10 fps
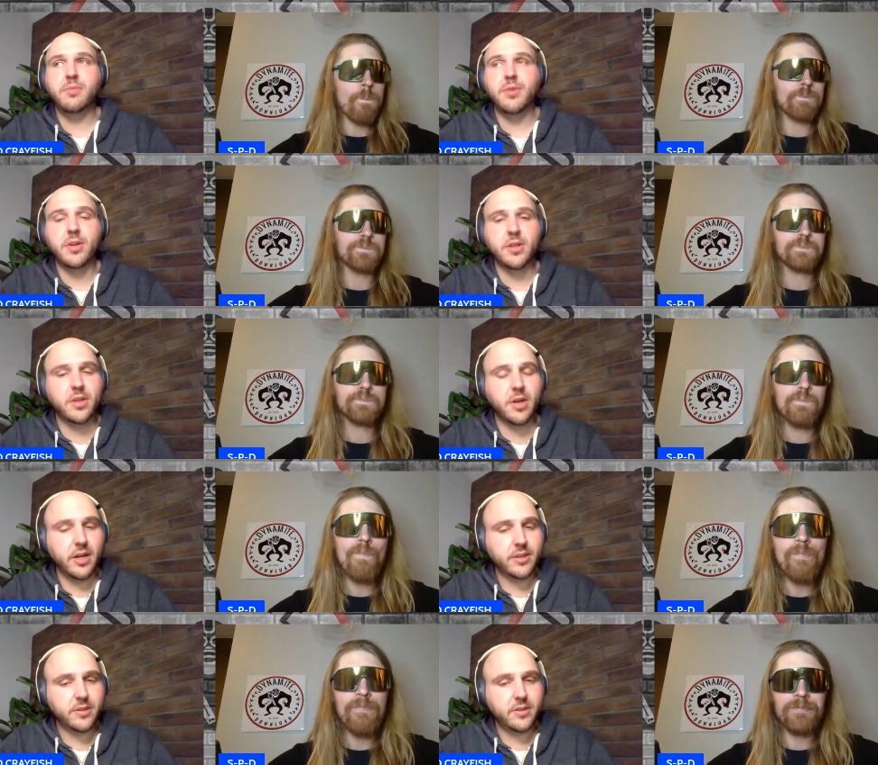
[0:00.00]
Speaker 1: blood and
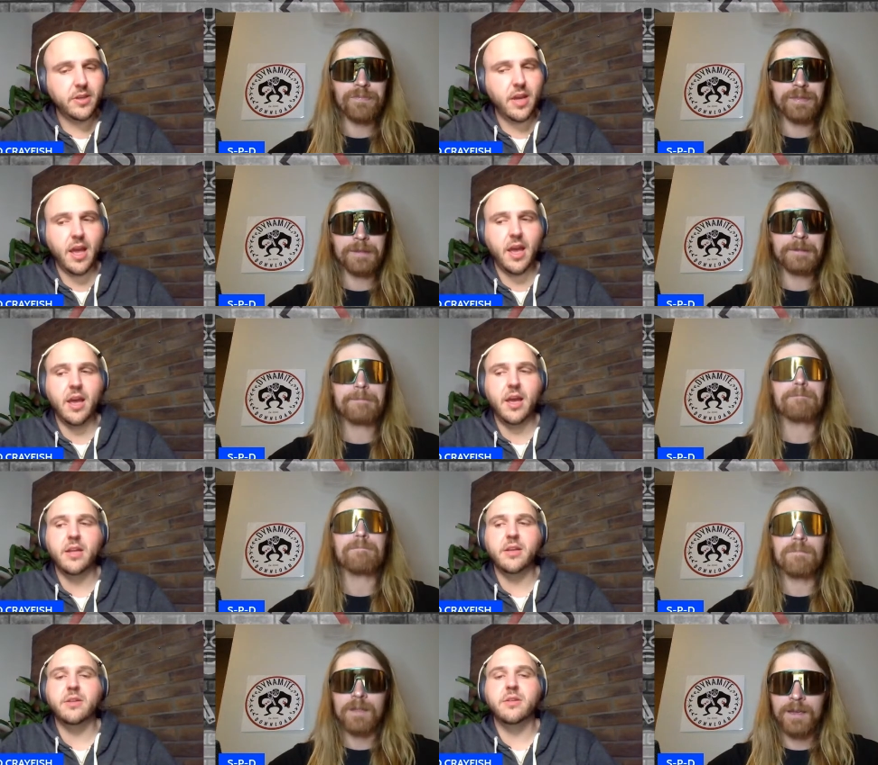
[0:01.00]
guts,
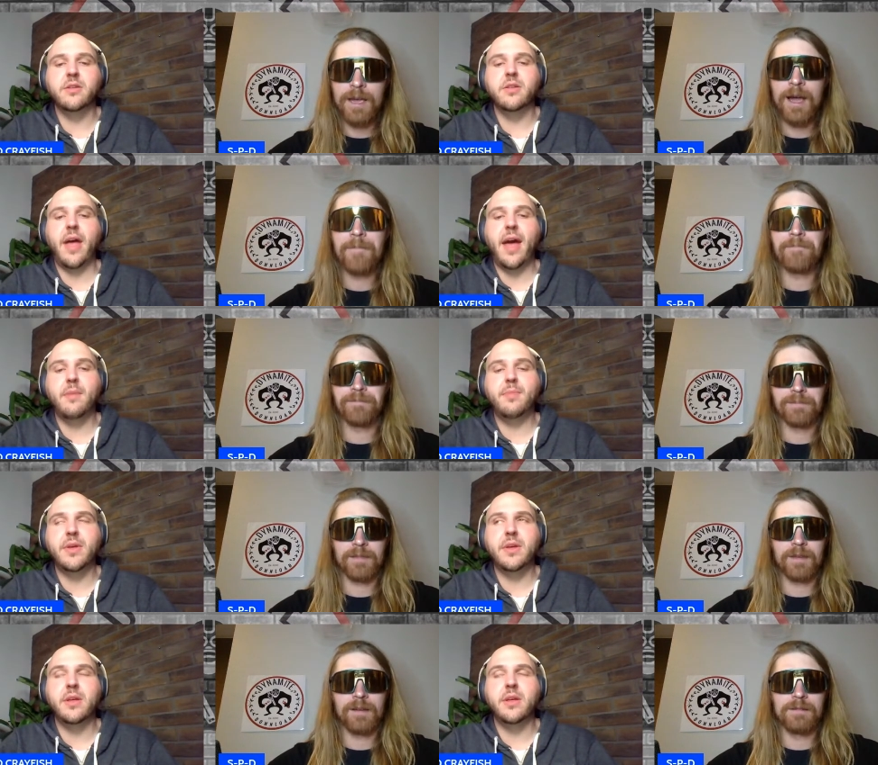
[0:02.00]
and yeah. that
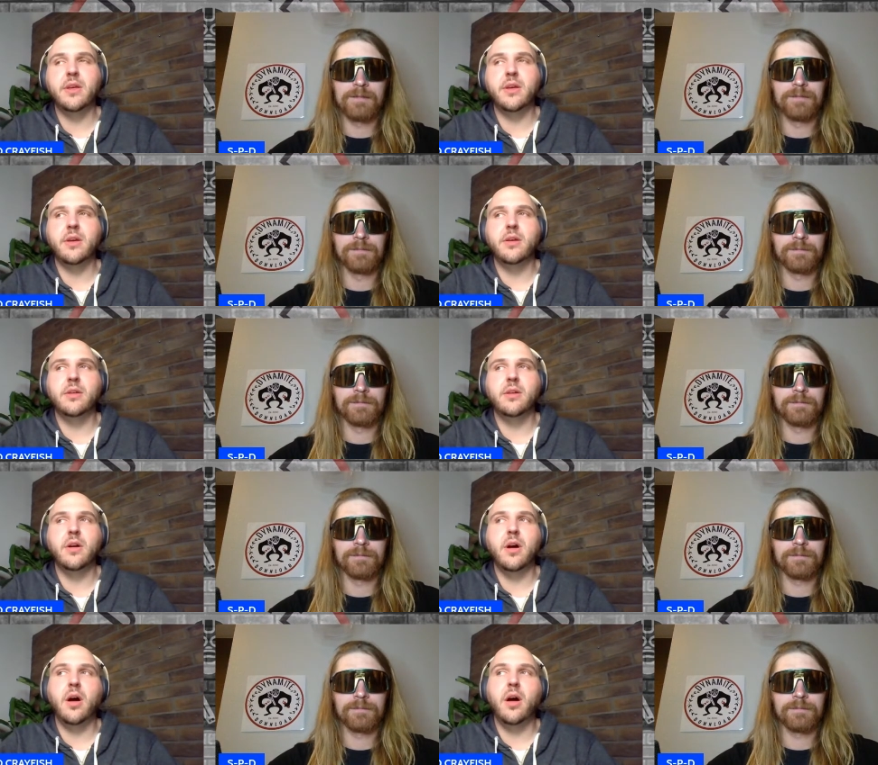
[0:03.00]
being
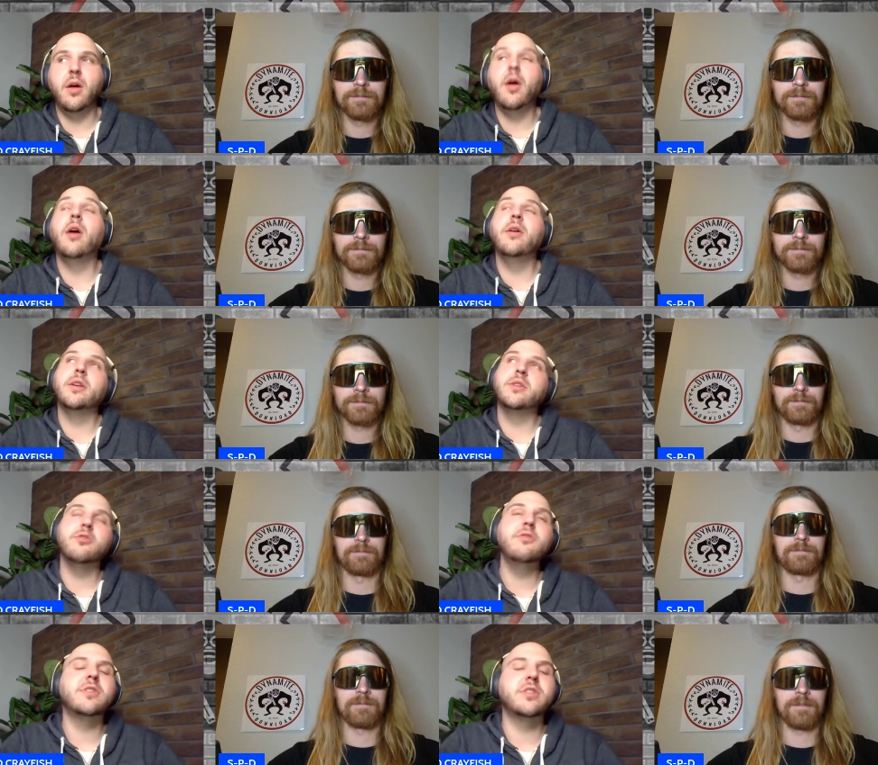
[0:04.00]
a, a, a,
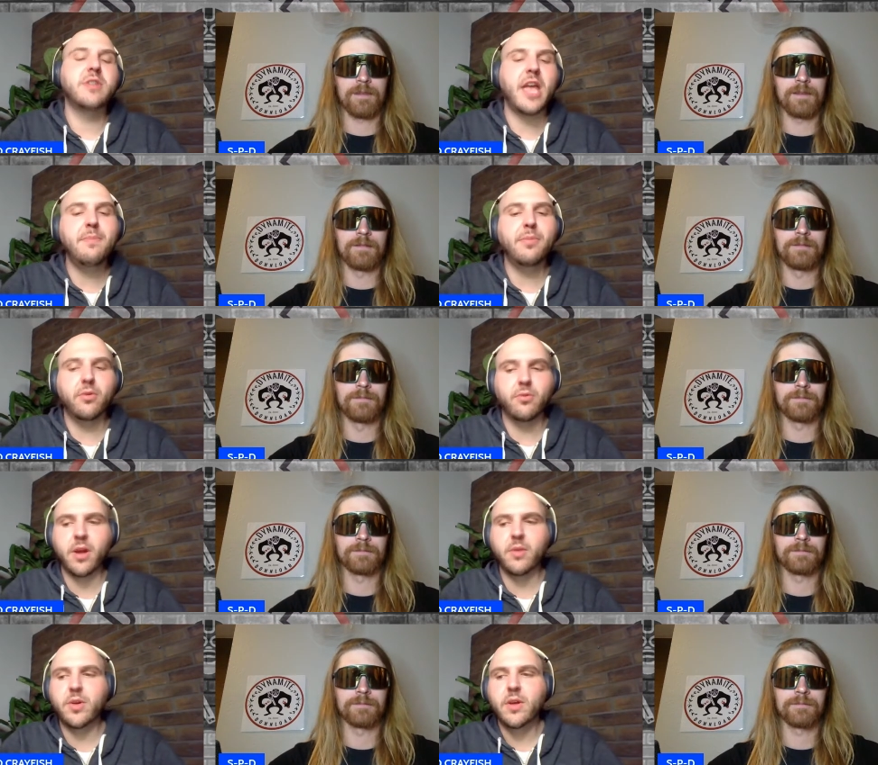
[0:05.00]
sort of a staple,
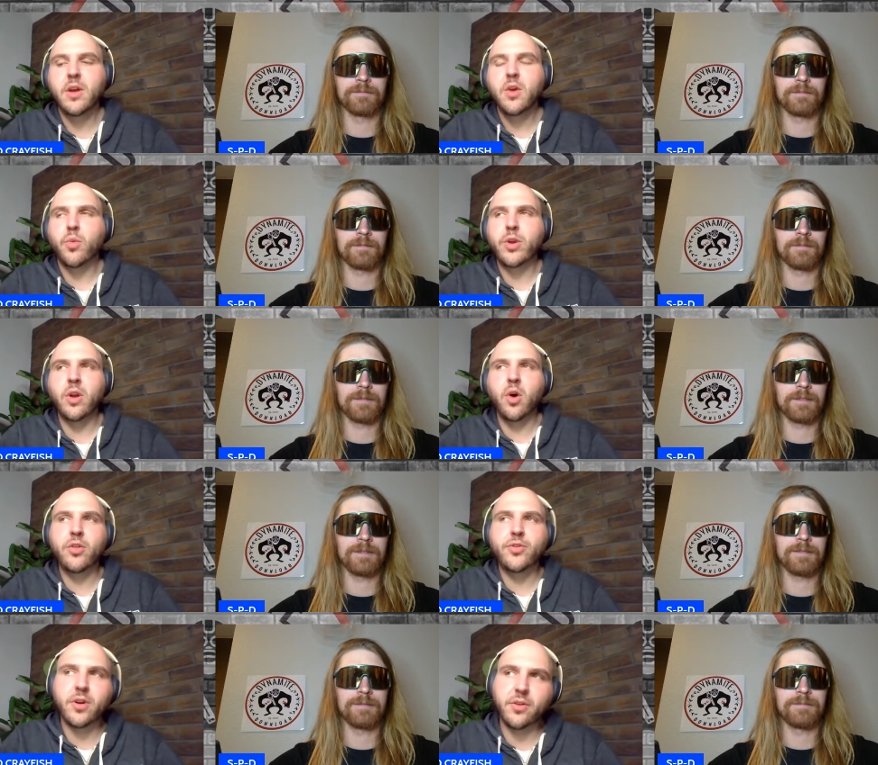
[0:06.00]
right? We we know
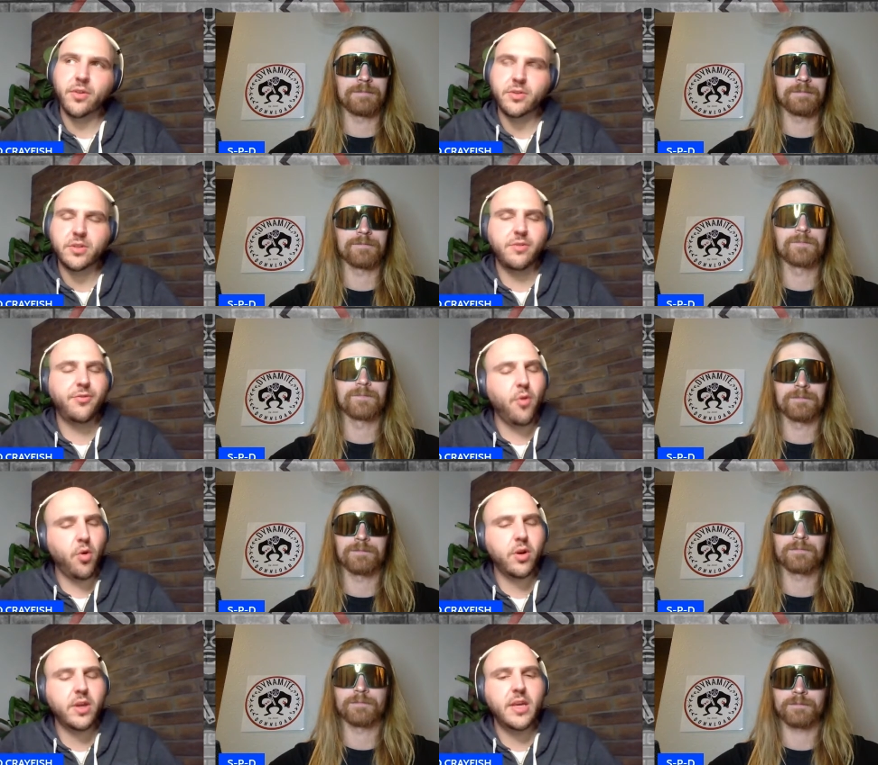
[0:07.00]
that there there's the
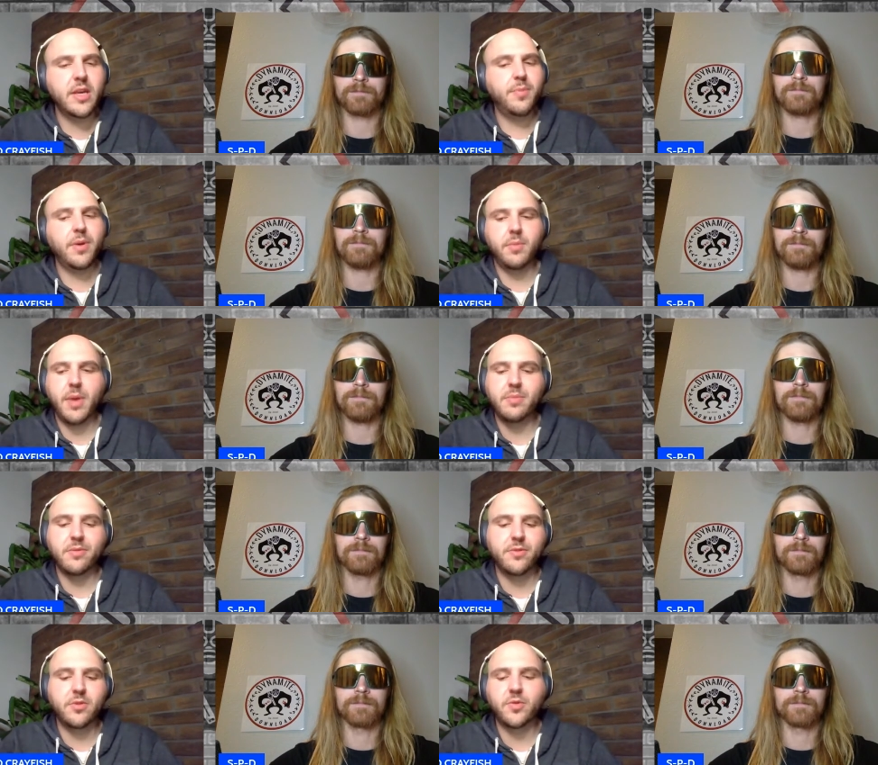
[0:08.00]
four key pay
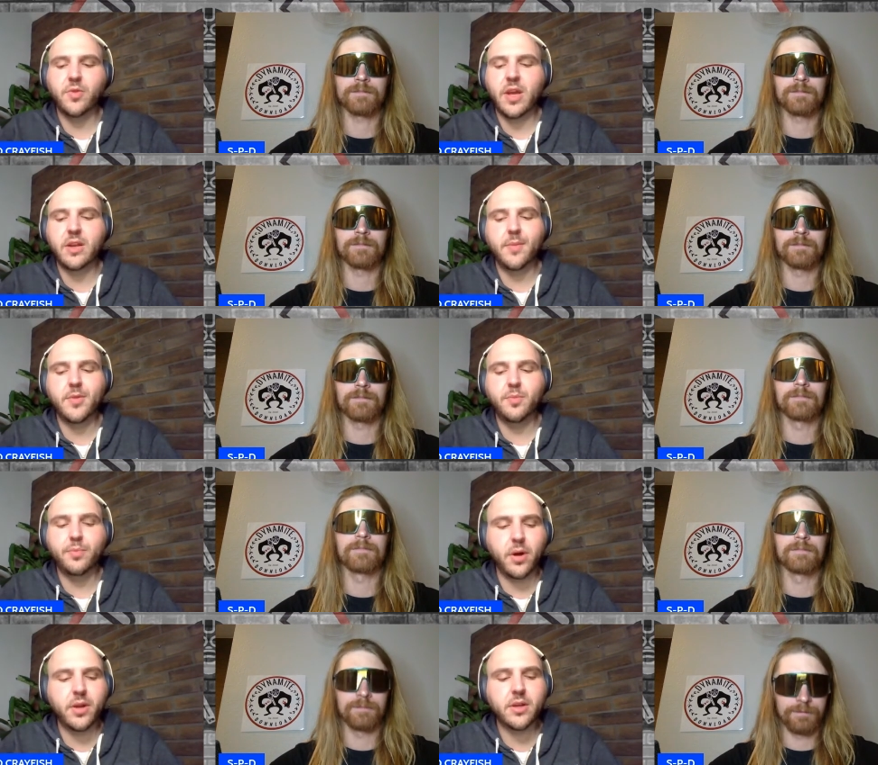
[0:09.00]
per views for AEW.
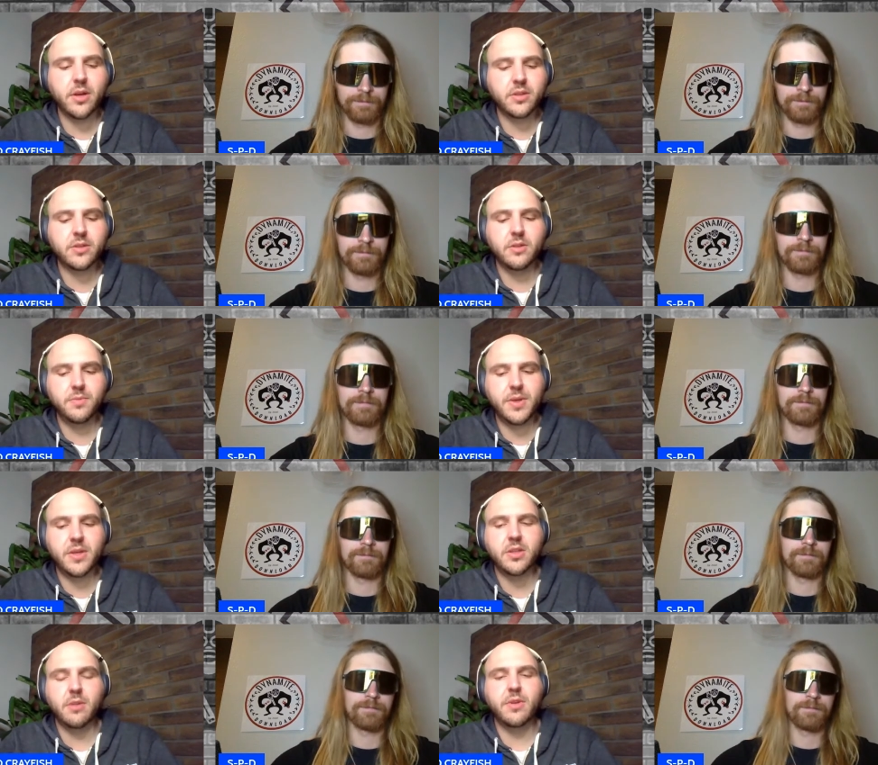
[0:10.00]
Blood and guts could
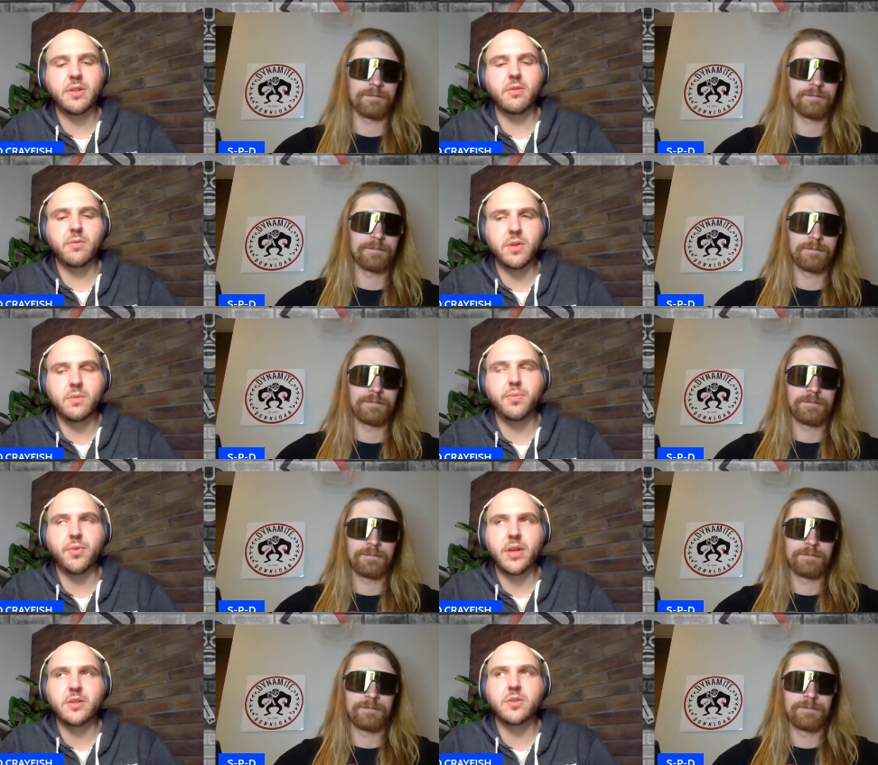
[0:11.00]
be something that really
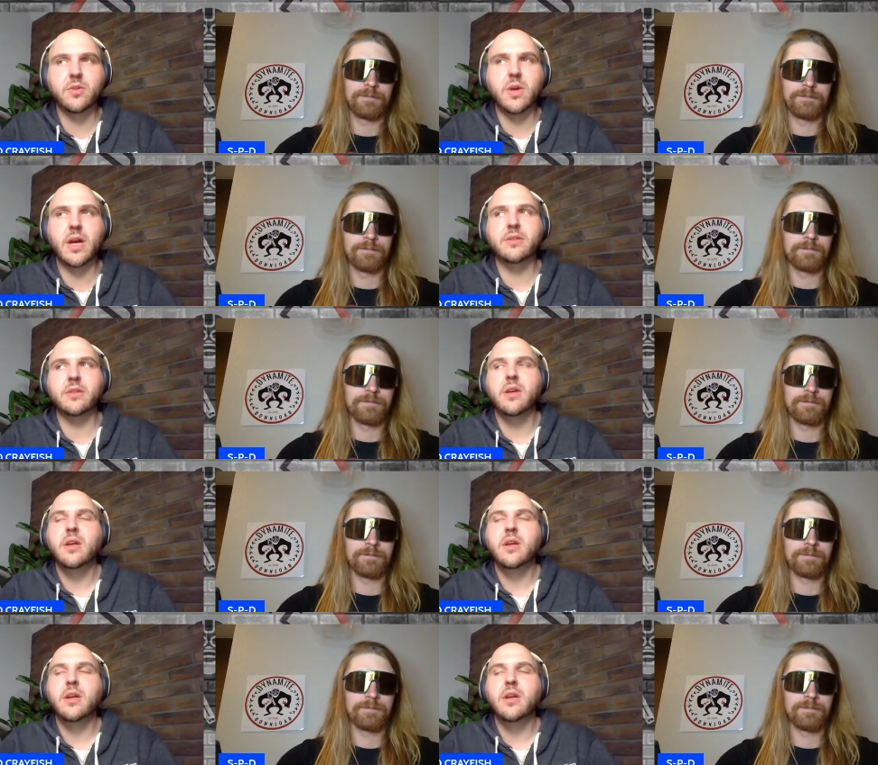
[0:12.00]
breaks through as